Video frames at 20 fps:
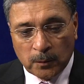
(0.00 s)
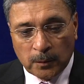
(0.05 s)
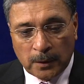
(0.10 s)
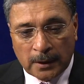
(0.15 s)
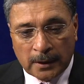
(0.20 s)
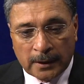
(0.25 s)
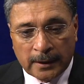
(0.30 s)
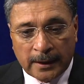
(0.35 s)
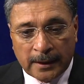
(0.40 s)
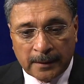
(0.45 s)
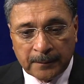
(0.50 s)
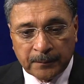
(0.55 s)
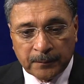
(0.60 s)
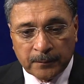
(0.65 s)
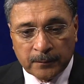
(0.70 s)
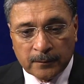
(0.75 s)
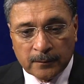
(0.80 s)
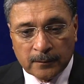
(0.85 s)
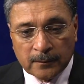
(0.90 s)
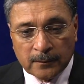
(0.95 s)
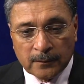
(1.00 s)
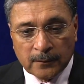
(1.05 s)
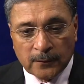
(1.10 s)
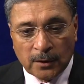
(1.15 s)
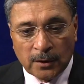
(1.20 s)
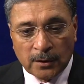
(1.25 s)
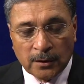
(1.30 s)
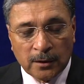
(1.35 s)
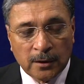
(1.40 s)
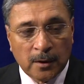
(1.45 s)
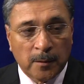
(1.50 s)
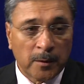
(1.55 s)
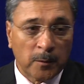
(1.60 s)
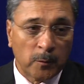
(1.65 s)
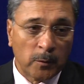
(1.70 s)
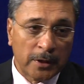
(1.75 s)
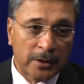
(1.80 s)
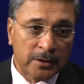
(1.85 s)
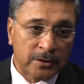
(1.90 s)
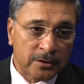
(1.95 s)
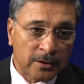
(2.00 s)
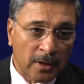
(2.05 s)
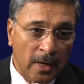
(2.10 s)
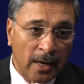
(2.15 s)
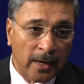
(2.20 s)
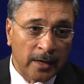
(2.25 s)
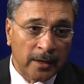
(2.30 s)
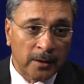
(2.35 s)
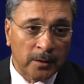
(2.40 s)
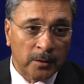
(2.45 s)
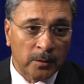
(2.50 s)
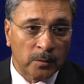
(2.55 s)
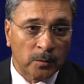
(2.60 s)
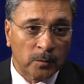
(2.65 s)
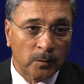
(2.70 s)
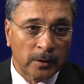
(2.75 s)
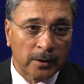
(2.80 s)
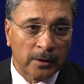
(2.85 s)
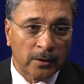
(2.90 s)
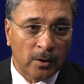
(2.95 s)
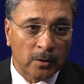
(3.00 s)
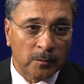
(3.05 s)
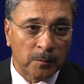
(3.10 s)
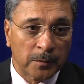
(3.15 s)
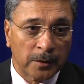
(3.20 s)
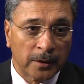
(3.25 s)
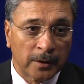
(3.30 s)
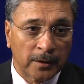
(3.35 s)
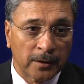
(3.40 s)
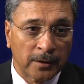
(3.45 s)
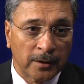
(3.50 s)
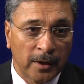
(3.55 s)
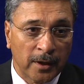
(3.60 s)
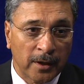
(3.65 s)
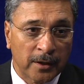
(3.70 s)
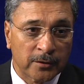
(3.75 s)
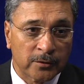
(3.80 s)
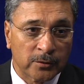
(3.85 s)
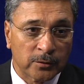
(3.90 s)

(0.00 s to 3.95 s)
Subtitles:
Well, in the coming weeks, I will not be here